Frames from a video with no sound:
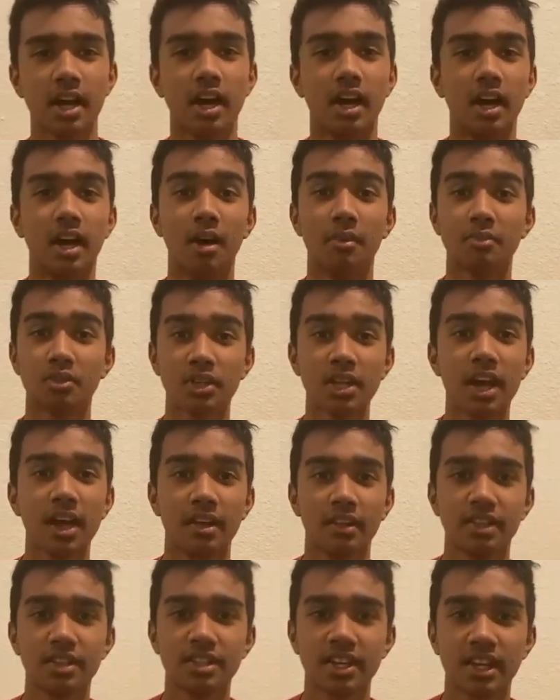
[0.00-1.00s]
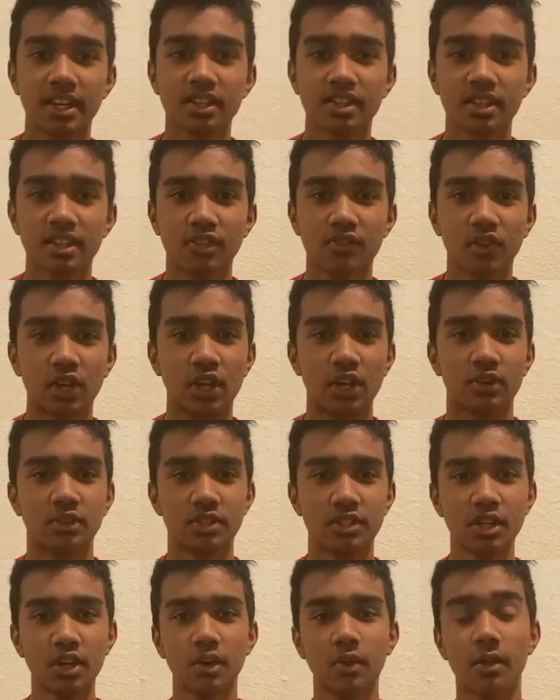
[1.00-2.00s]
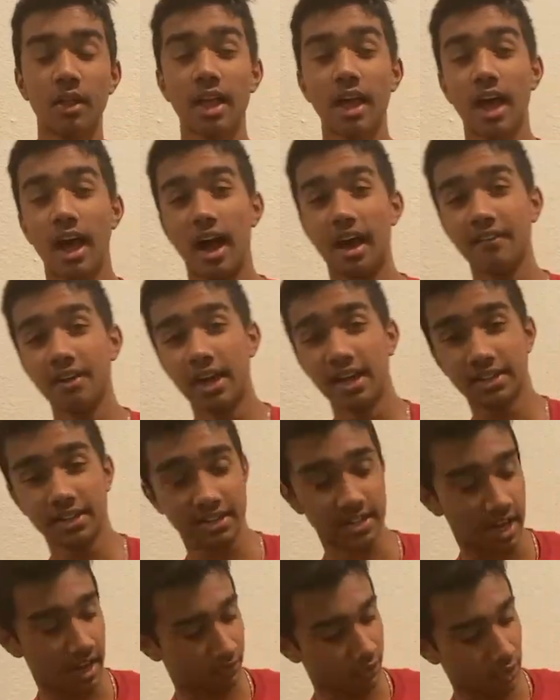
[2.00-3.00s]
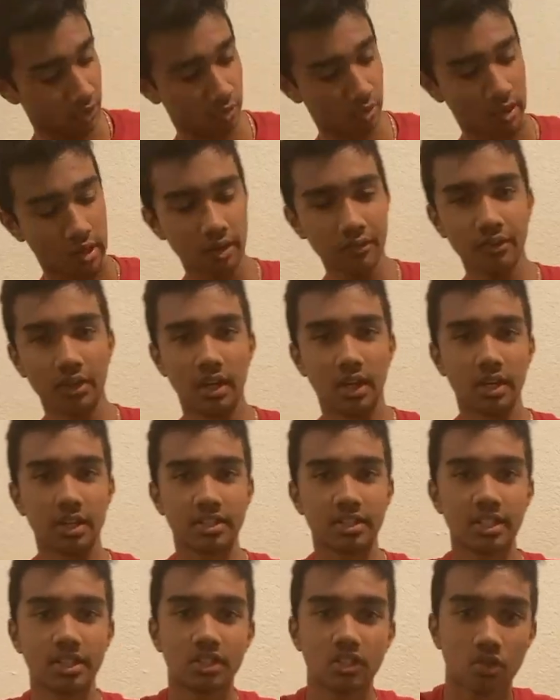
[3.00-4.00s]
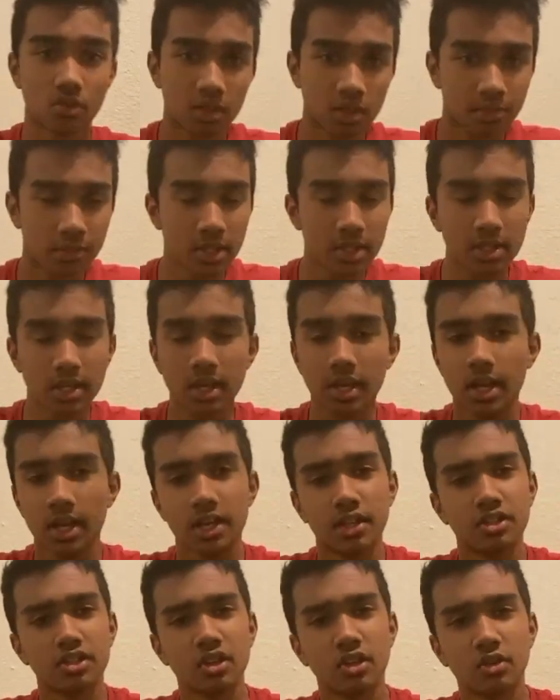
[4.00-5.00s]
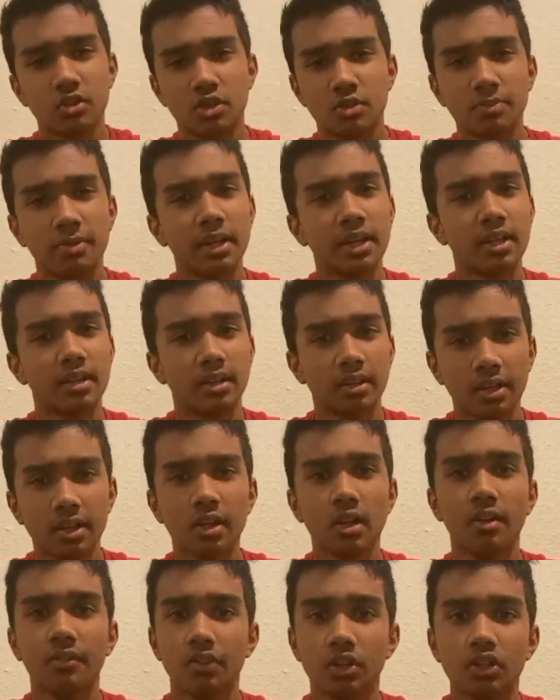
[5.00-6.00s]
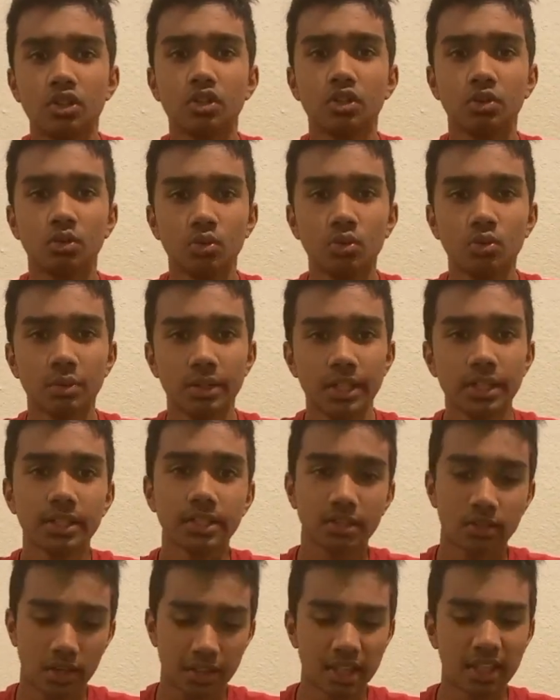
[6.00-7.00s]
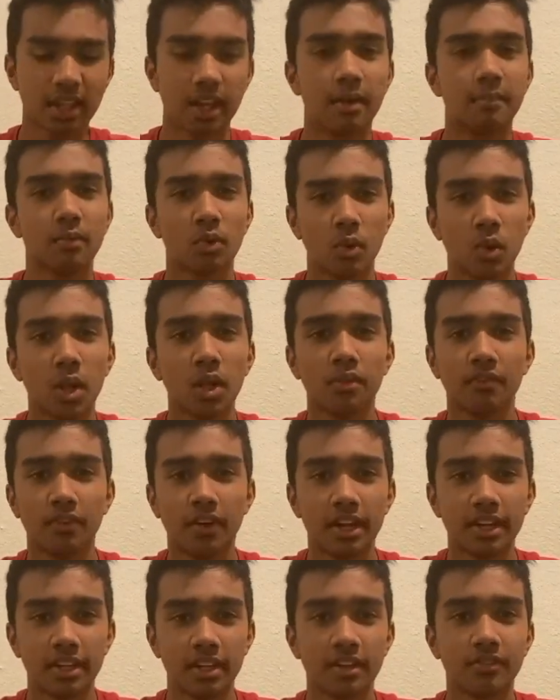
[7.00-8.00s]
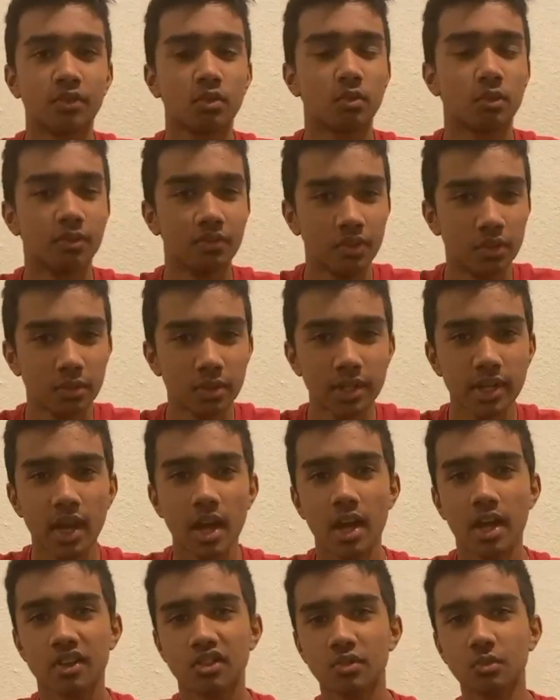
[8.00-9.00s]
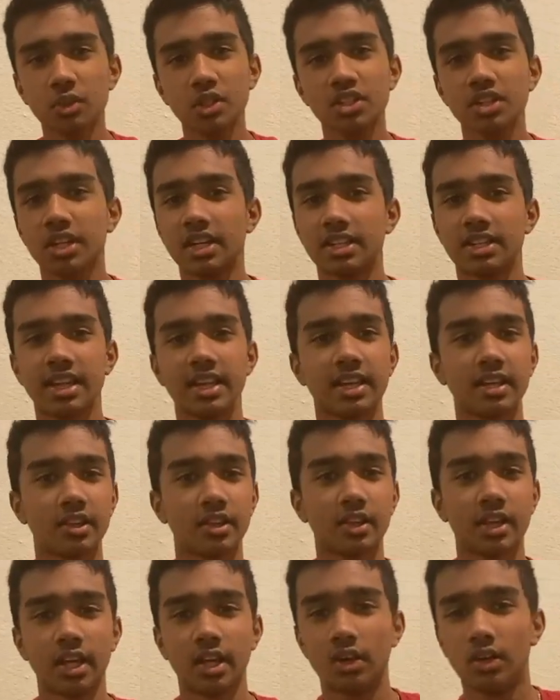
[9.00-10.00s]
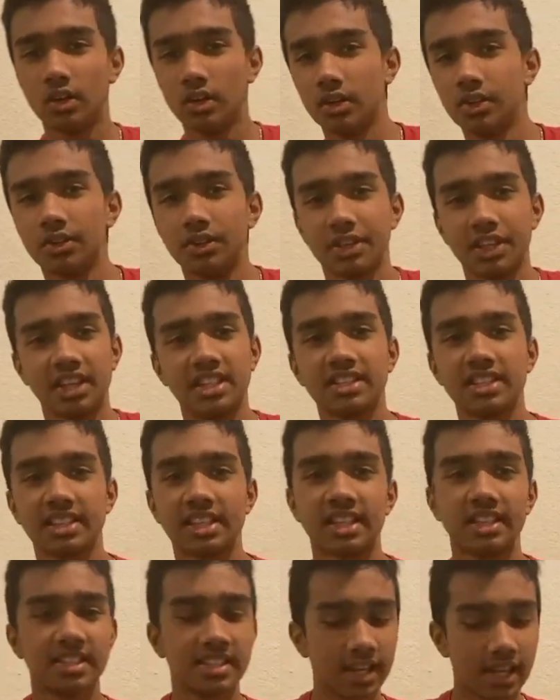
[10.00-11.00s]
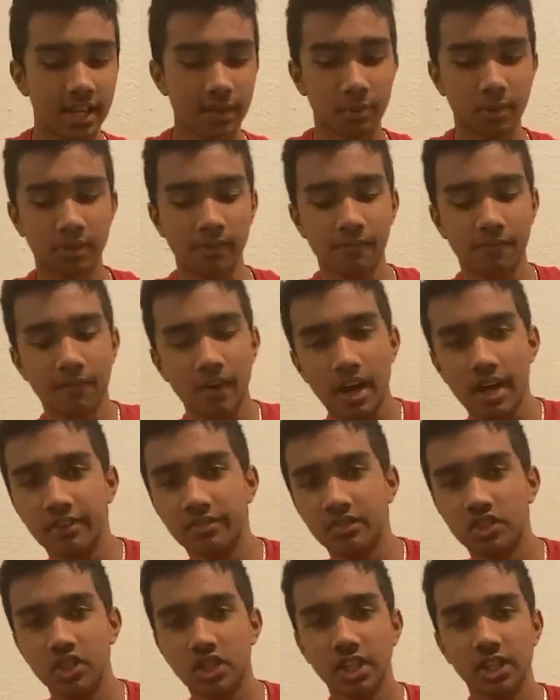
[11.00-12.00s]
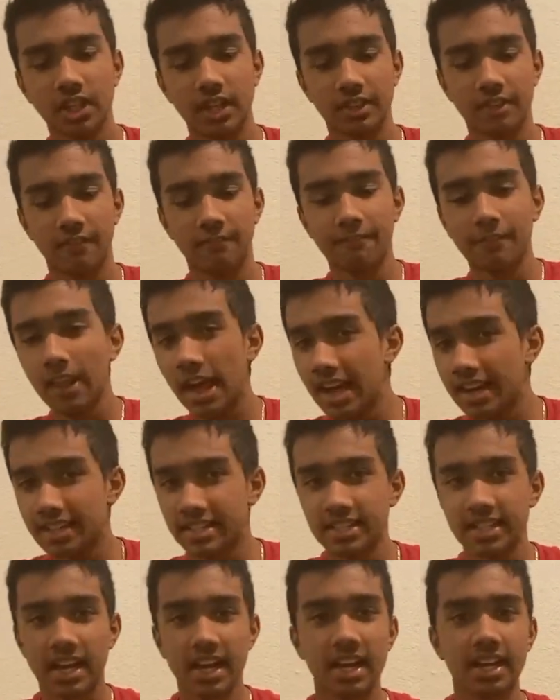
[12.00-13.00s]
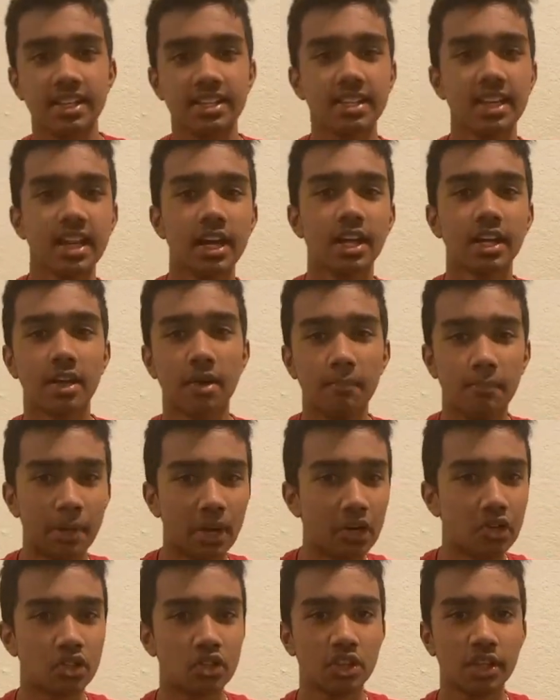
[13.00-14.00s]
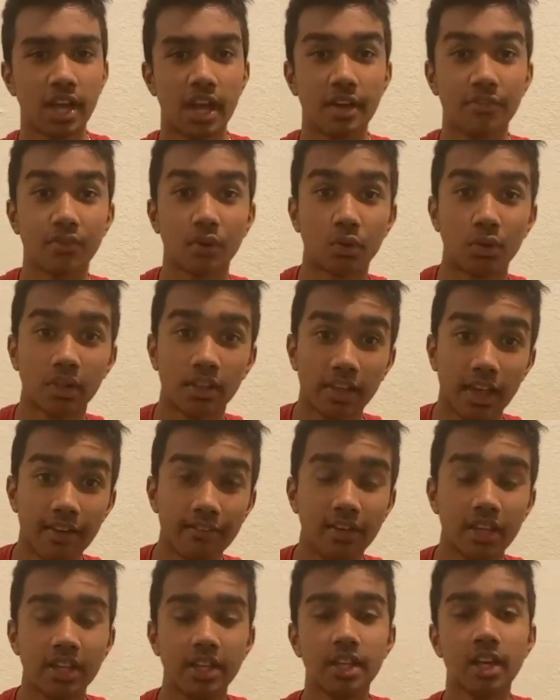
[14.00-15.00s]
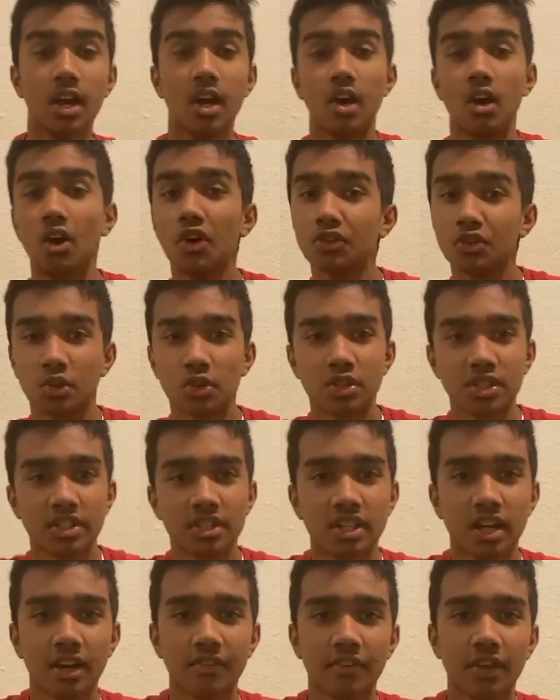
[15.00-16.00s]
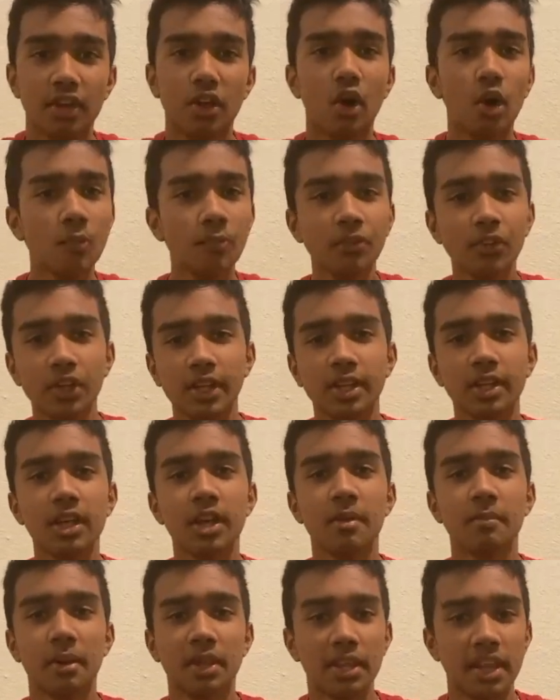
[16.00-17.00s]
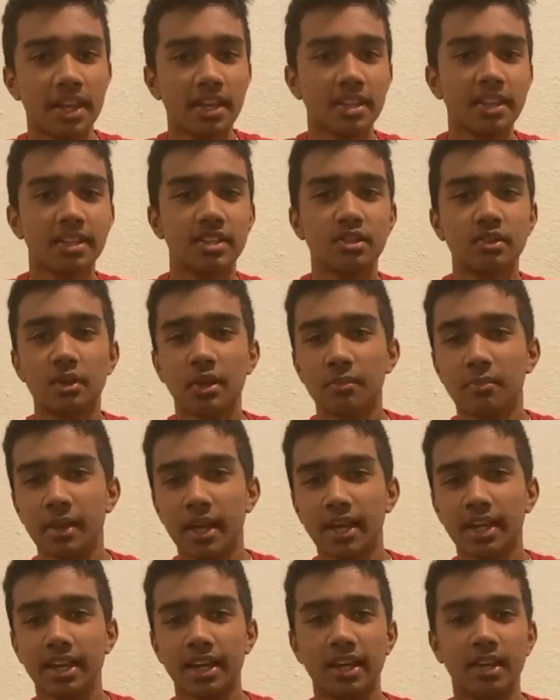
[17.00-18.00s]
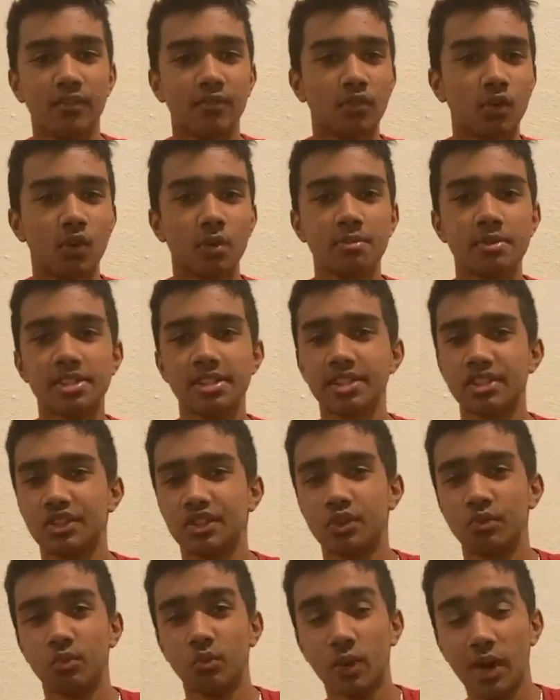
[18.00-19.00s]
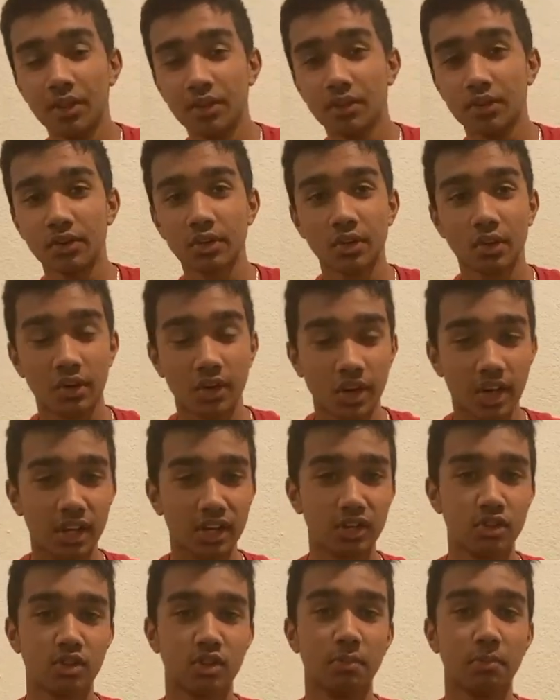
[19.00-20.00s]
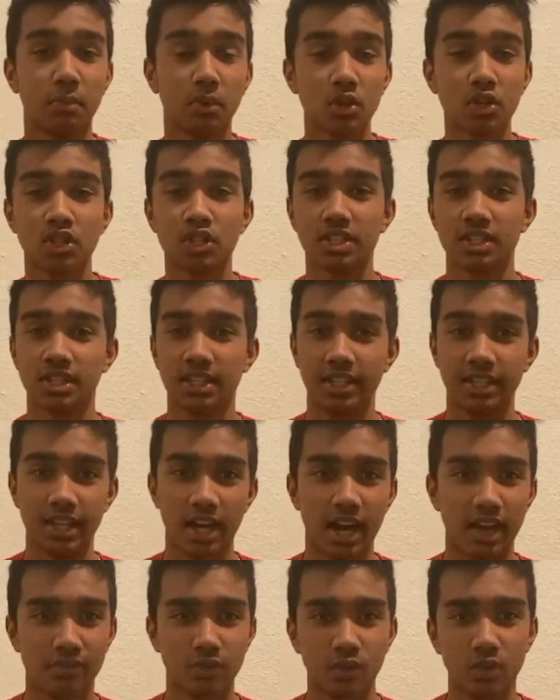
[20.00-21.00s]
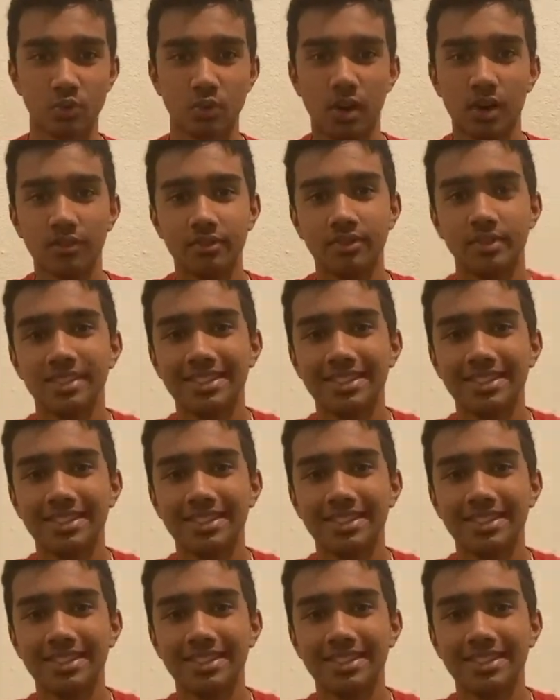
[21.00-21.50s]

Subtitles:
So yeah, let's get into this video. So, I've had this iPhone 12 since Christmas, so it's been a little over 2 weeks, so I think I'm qualified enough to review it. So we're just going to take a look at all the things that they say with 5G and the flat sides compared to the iPhone 11, all sorts of stuff, and hopefully by the end of this you can make an informed decision whether or not you should purchase the iPhone 12.